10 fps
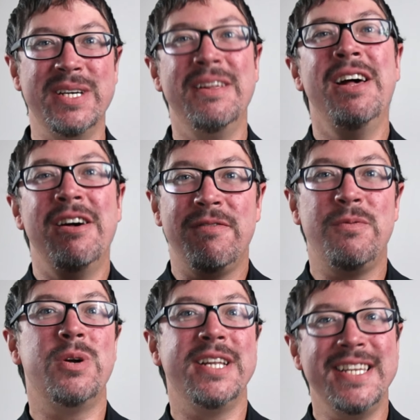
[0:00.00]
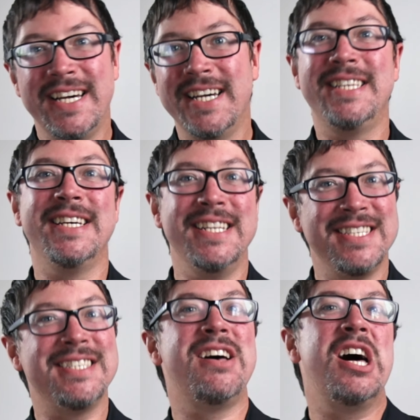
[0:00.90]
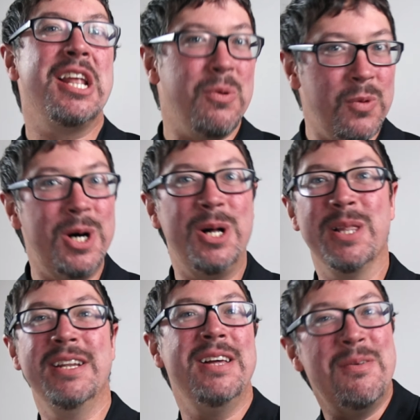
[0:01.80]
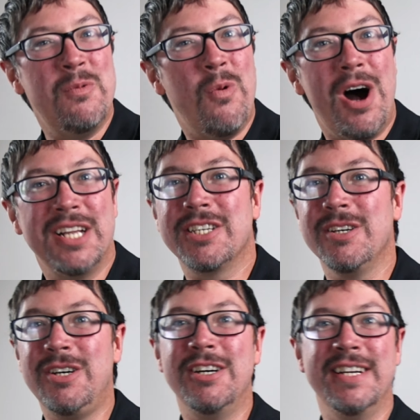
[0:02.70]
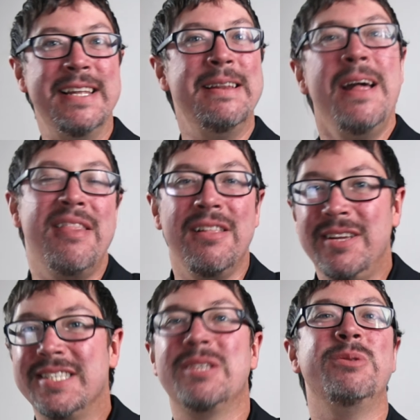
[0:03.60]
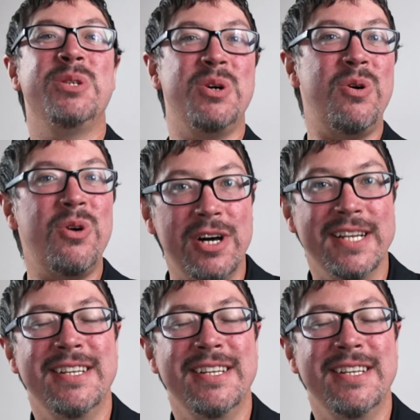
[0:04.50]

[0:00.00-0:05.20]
and Fortinet and SonicWall and WatchGuard, and the list goes on.